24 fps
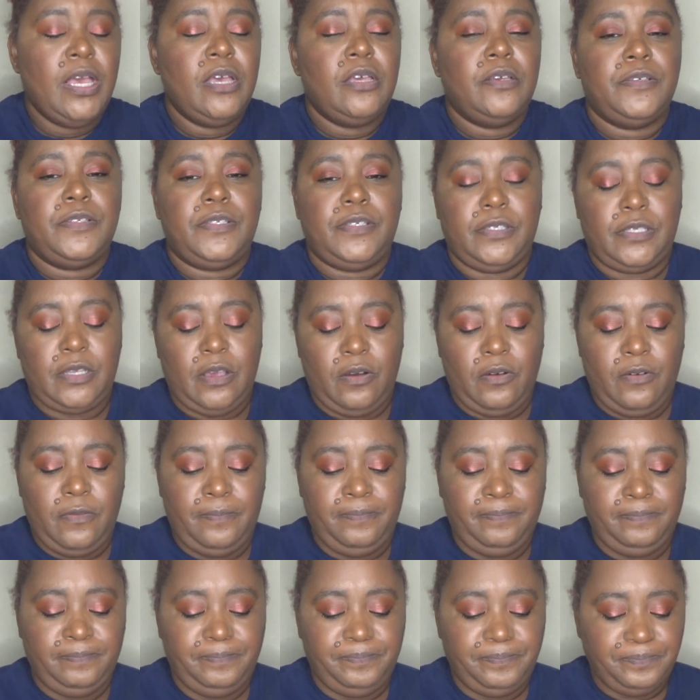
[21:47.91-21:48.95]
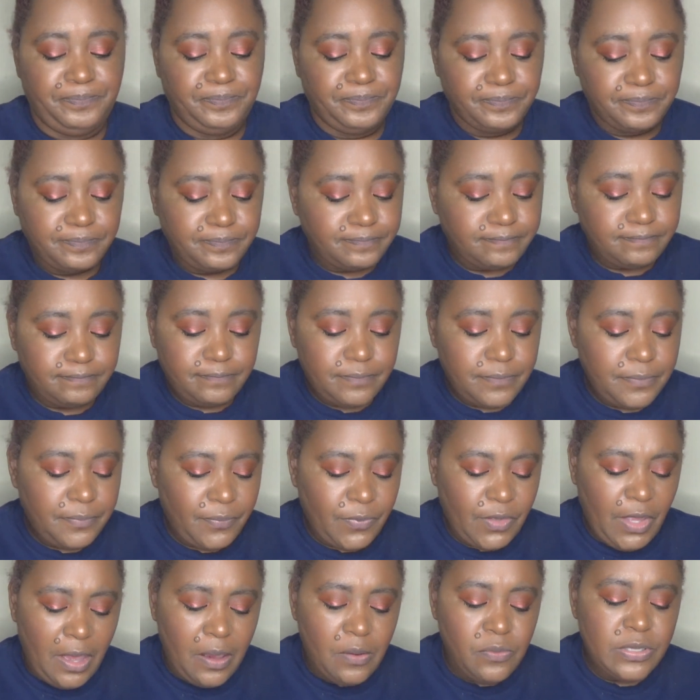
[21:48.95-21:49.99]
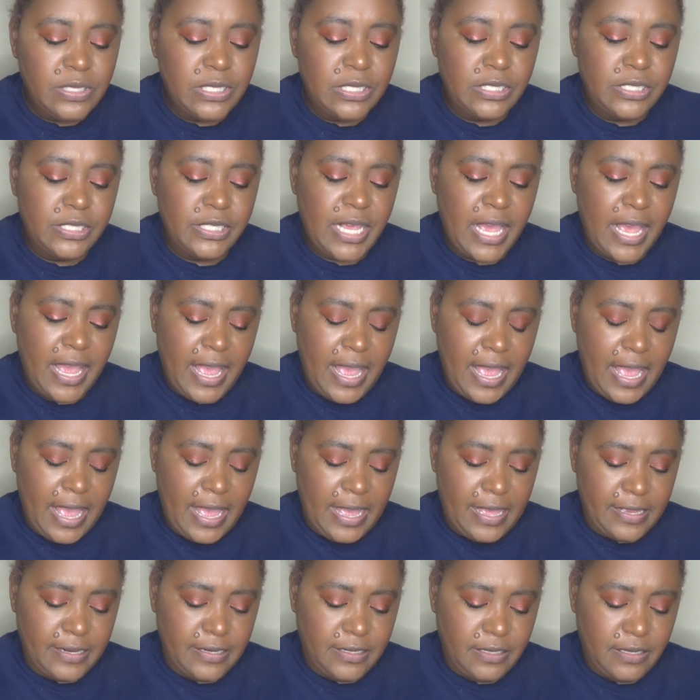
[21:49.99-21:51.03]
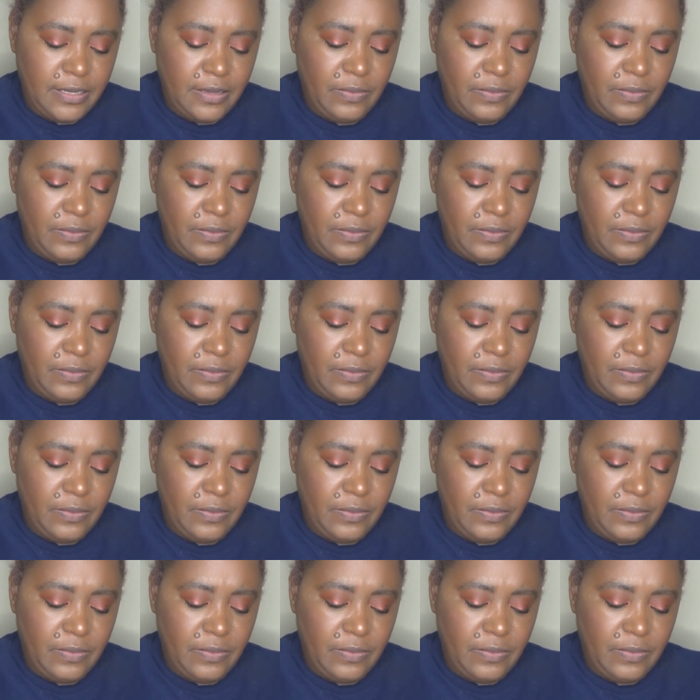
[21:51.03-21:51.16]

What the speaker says: So I was sad